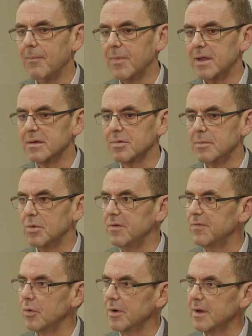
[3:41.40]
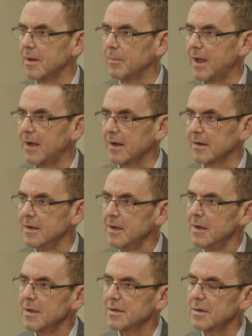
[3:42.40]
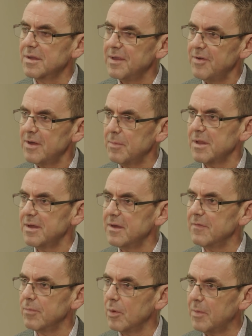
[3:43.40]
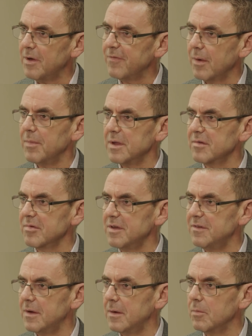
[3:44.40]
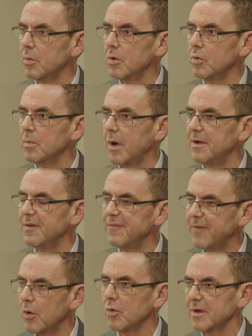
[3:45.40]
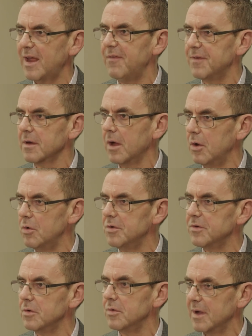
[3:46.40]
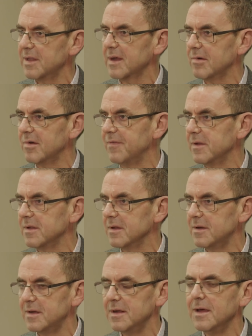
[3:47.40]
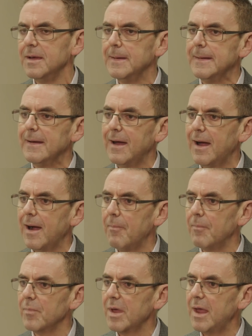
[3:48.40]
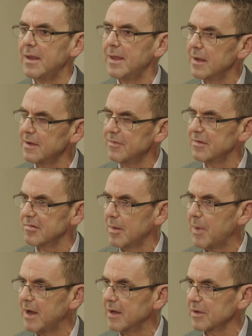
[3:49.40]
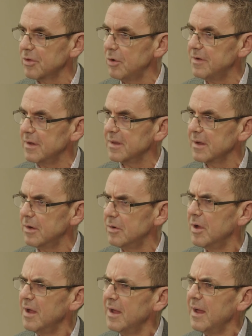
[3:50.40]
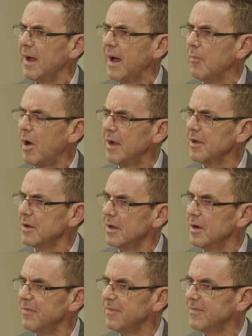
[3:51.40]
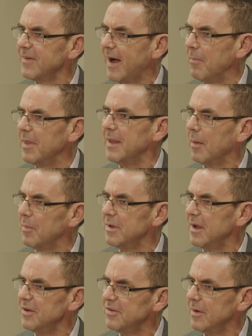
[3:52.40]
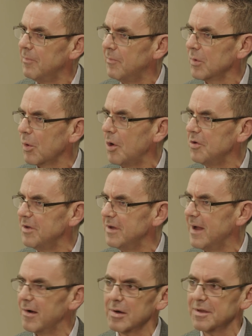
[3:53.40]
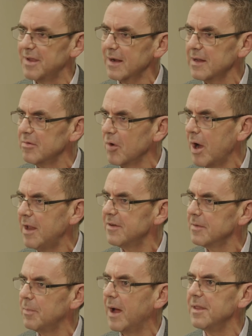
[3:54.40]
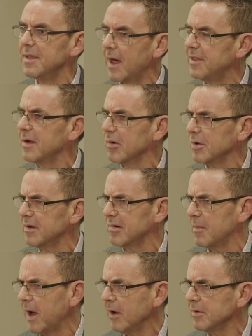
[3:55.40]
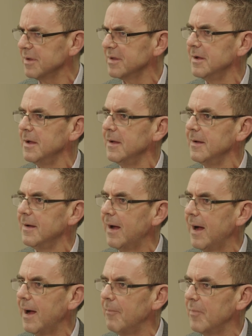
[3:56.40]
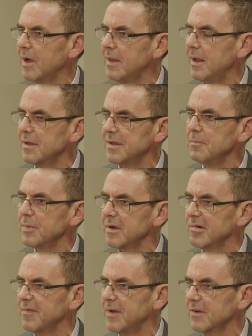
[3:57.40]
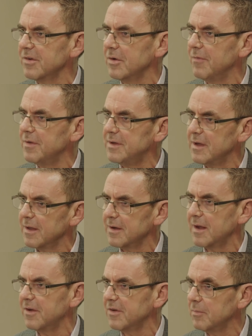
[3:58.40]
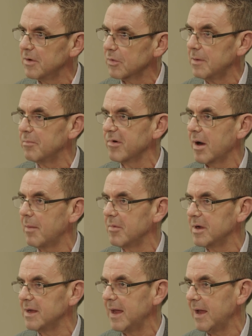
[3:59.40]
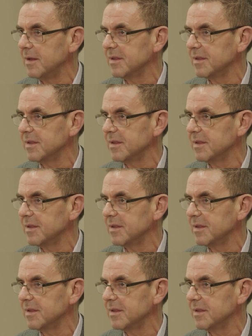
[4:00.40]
as we move forward in the planning. So 70% of women from this region will by default have to go to a secondary facility, and that leaves the remaining 30. So I don't know if the numbers that Jim quoted are exactly right, but they're there or thereabouts, and that's simply a reflection of the delineation between primary and